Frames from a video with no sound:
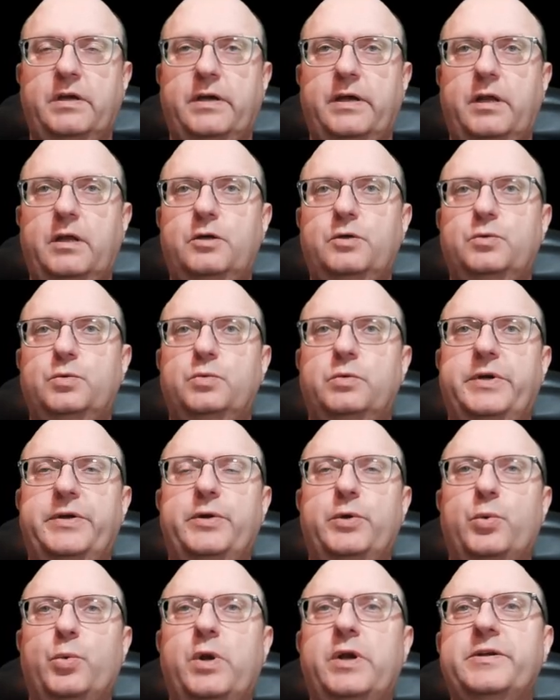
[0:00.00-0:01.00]
Hello
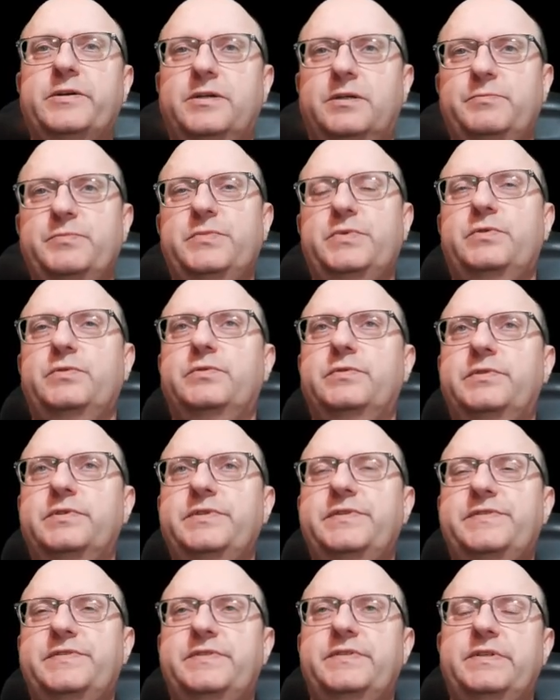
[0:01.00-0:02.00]
and welcome to
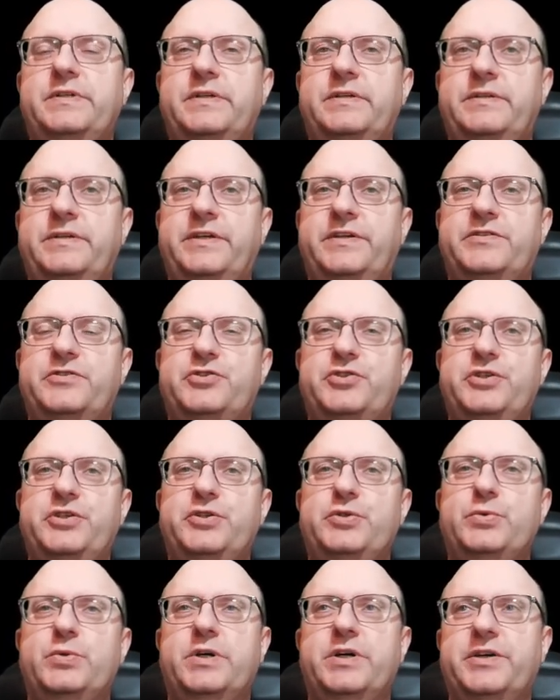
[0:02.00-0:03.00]
this
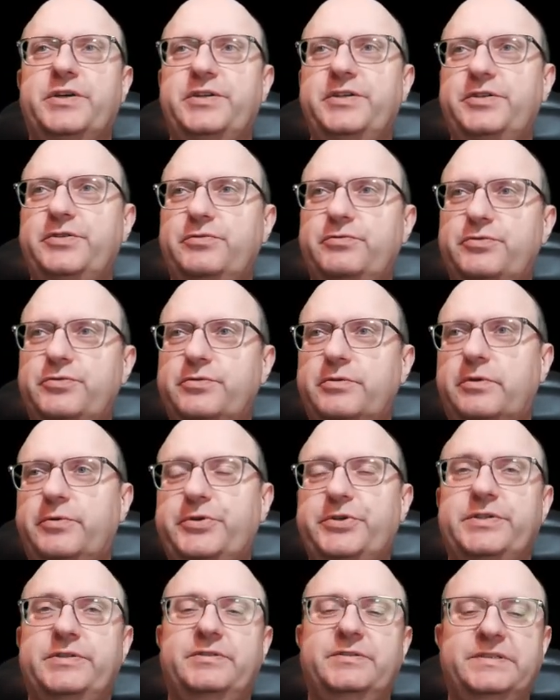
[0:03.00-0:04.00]
XG2Anki
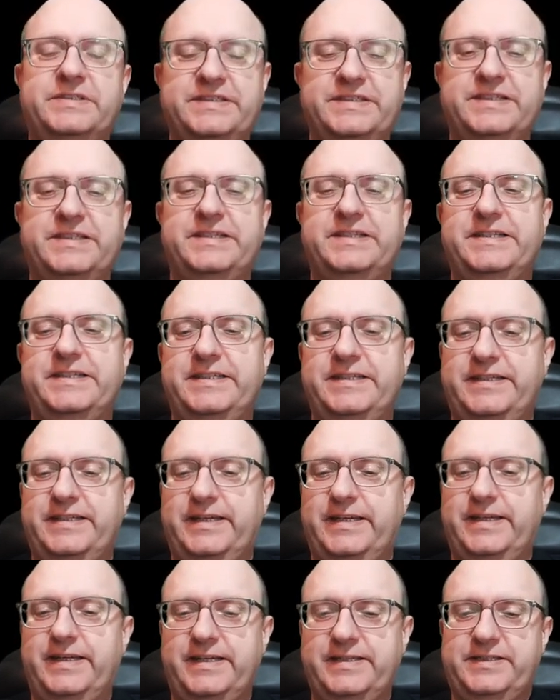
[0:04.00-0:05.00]
tutorial.
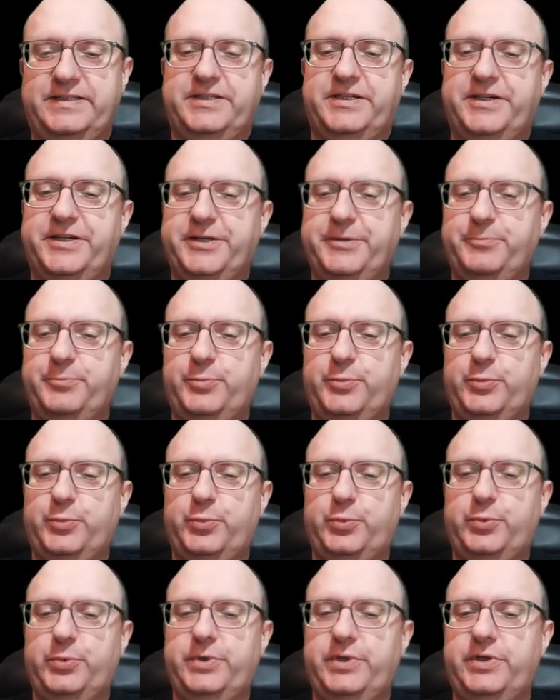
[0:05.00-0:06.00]
Last time
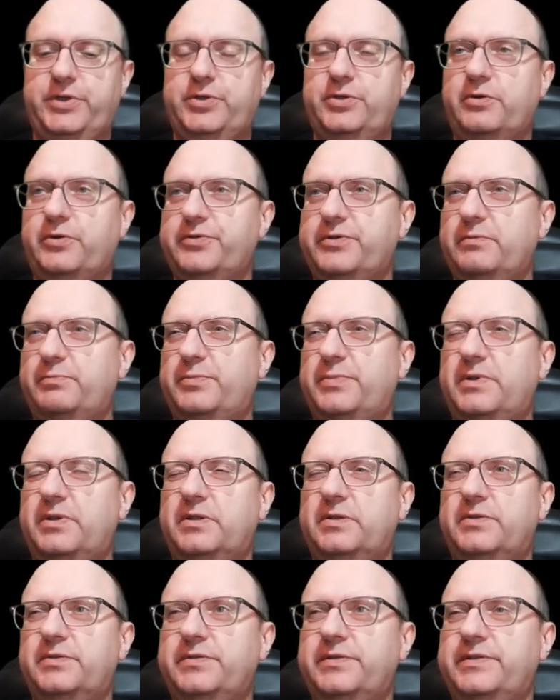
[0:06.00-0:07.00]
we talked
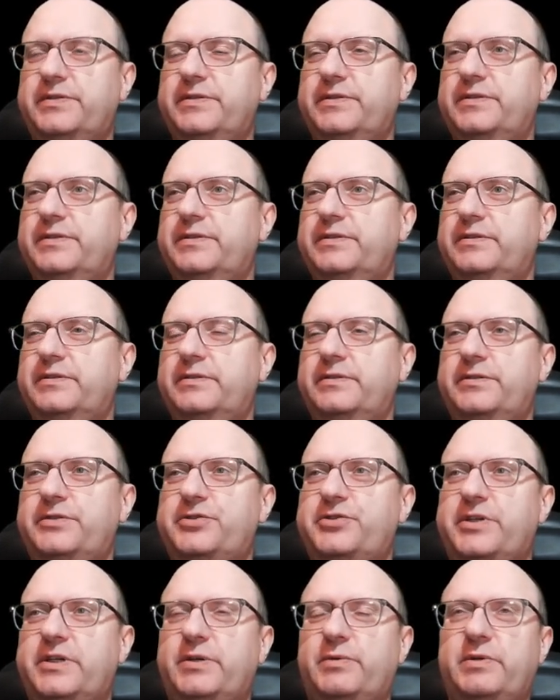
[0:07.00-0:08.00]
about
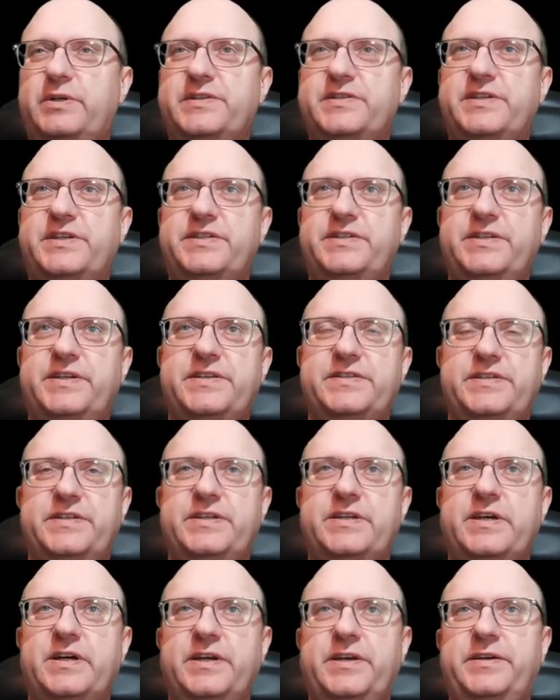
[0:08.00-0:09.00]
general settings
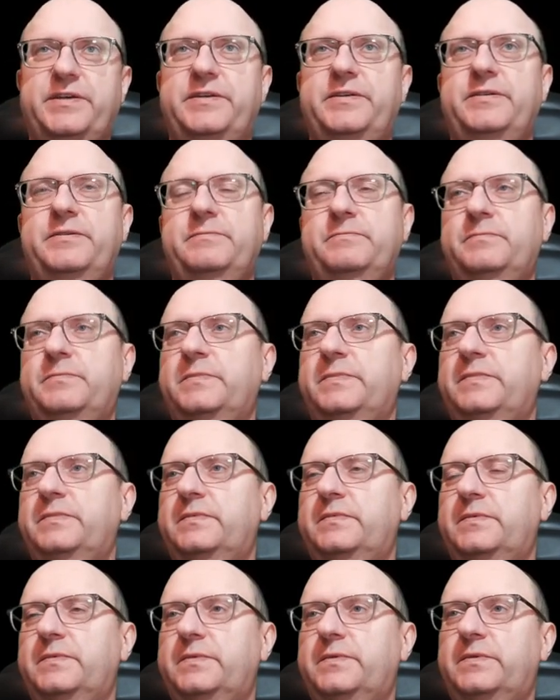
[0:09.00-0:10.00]
in Anki
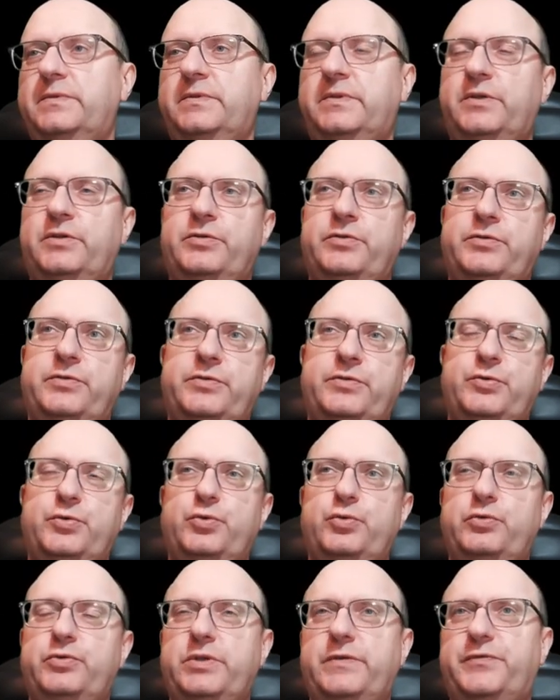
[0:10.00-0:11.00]
on
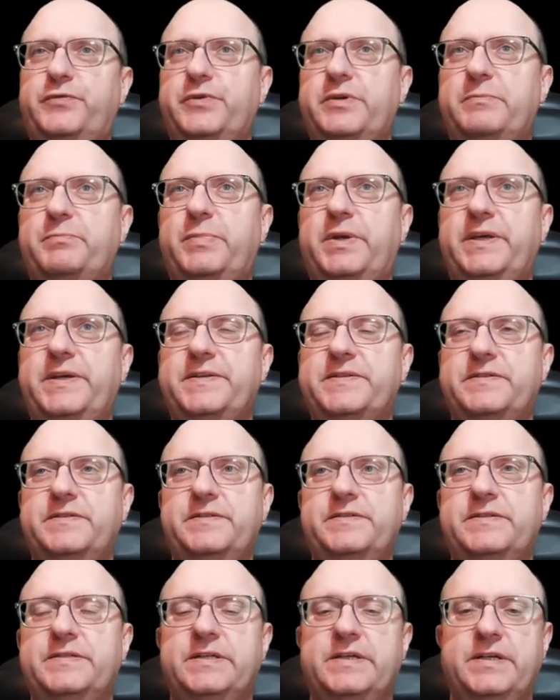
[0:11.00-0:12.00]
two different
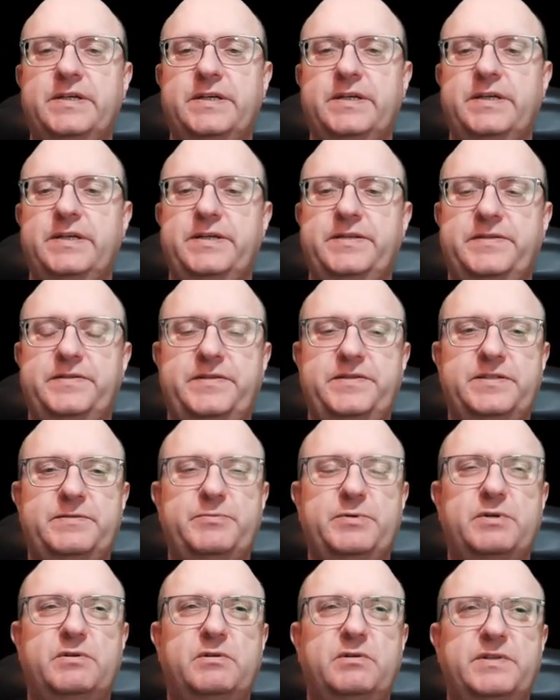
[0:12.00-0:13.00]
places.
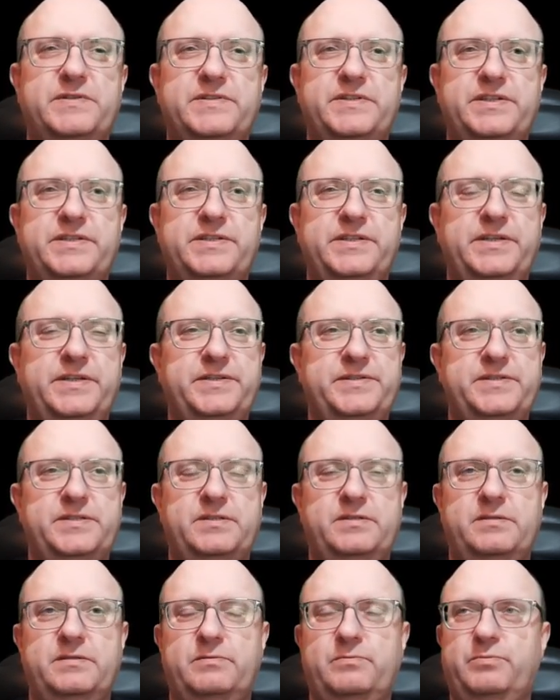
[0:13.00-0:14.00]
These were all
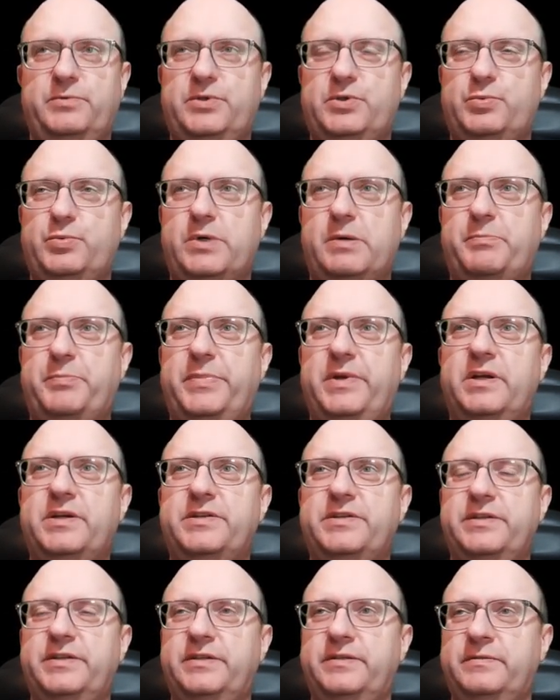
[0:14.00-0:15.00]
settings which were
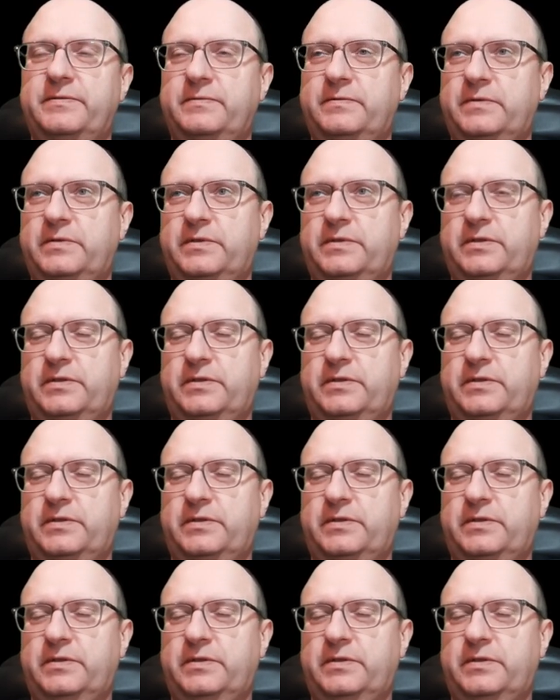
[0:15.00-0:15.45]
built into